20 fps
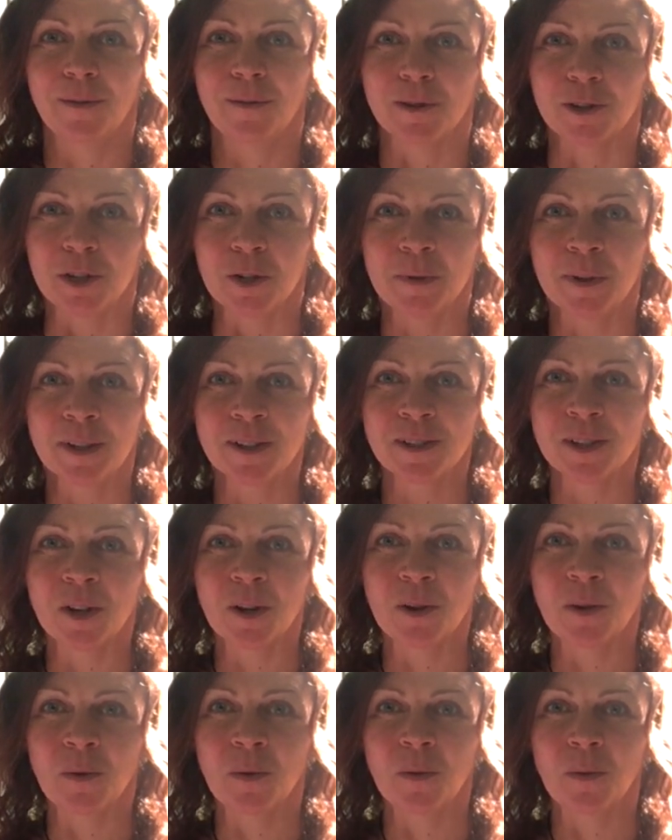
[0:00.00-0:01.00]
we're doing
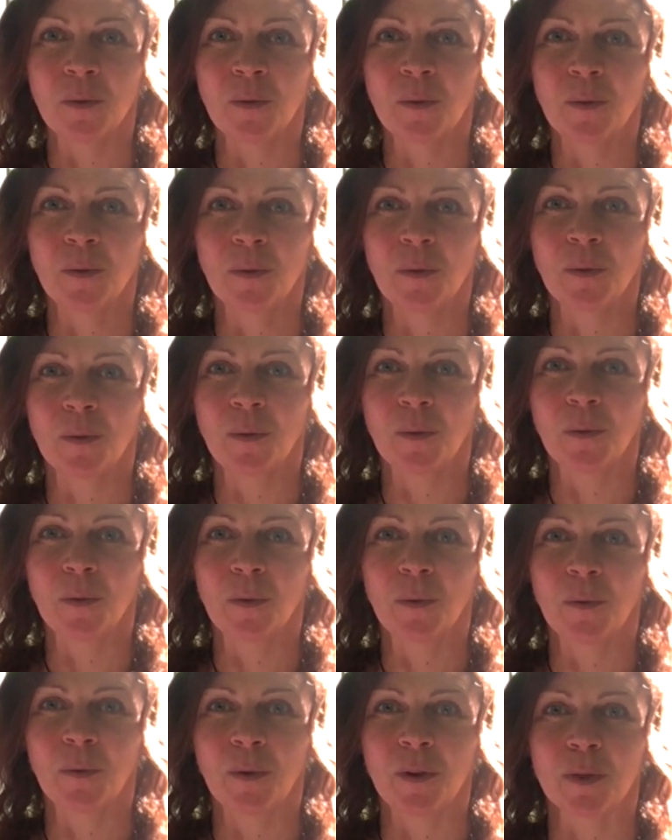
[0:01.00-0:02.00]
so
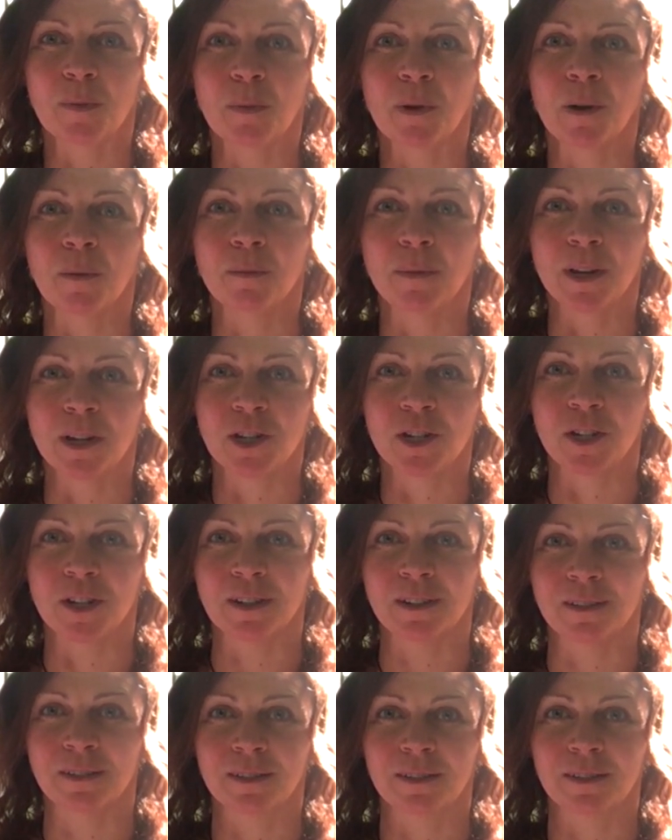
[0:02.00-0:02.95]
with permission